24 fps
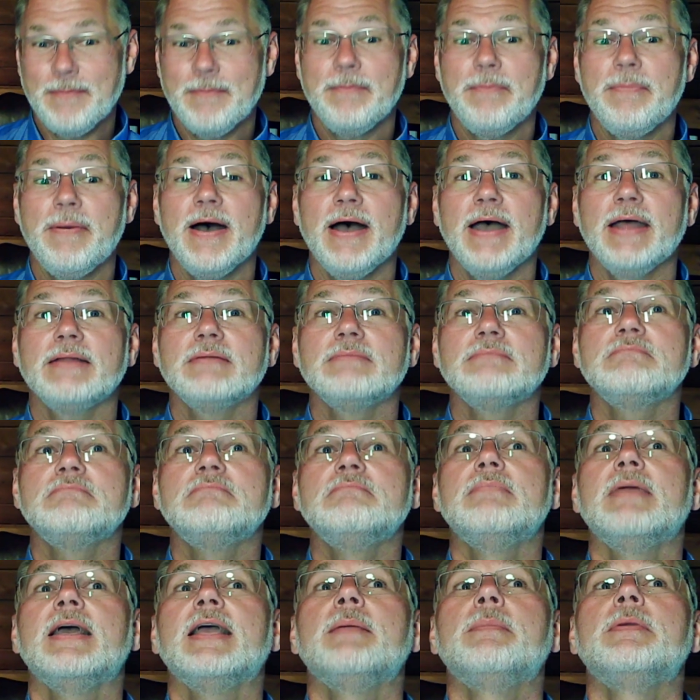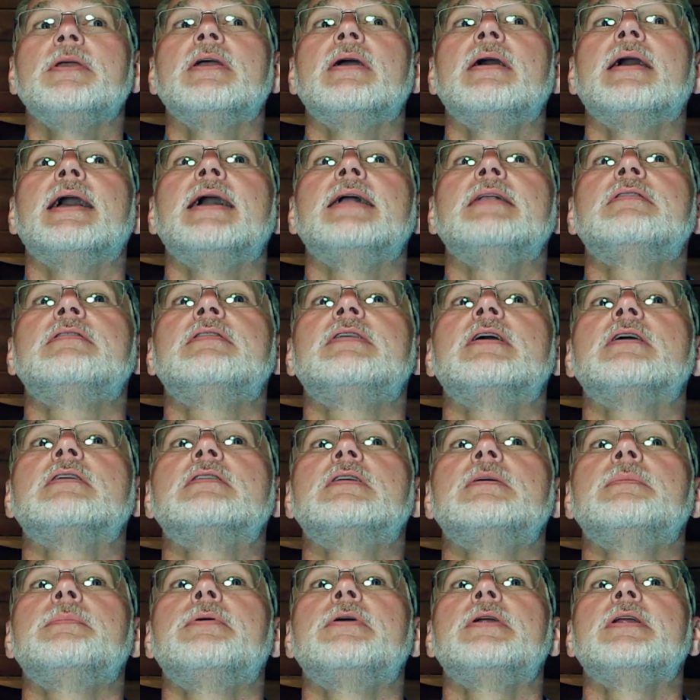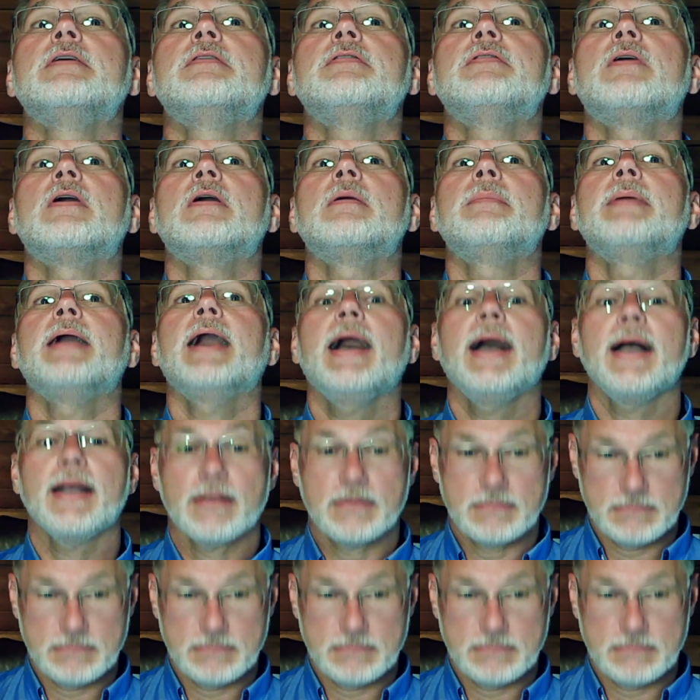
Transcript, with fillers: but maybe your head's tilted pretty far back